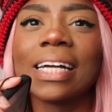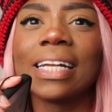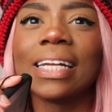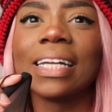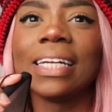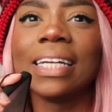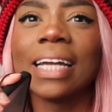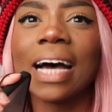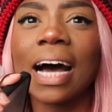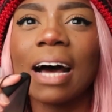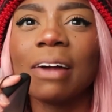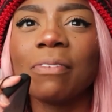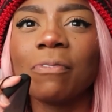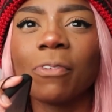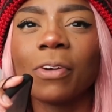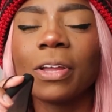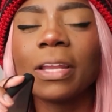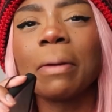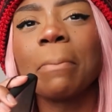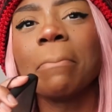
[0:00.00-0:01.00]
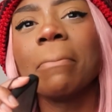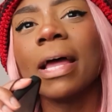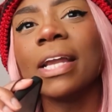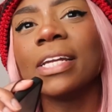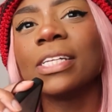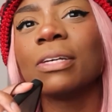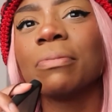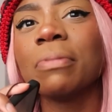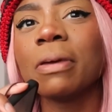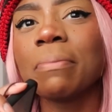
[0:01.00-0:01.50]
not really
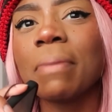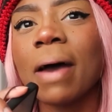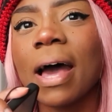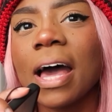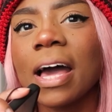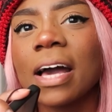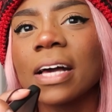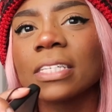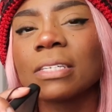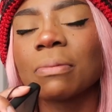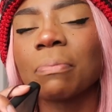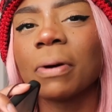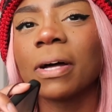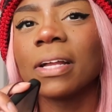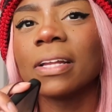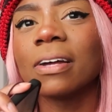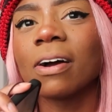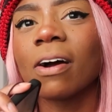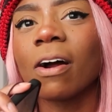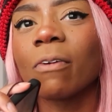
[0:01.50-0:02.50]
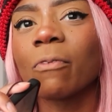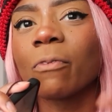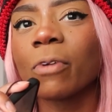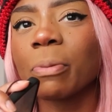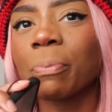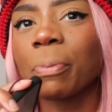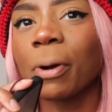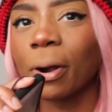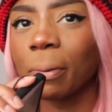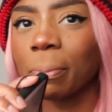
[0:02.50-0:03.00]
meant to be bags, but are
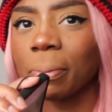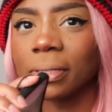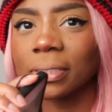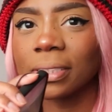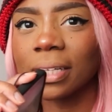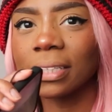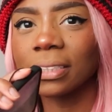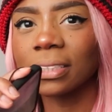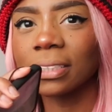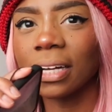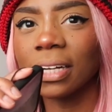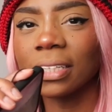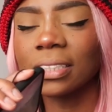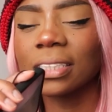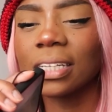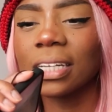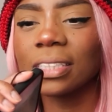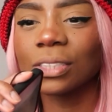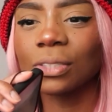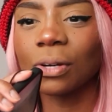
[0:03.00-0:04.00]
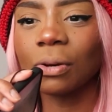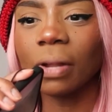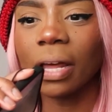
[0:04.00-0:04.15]
repurposed as such. So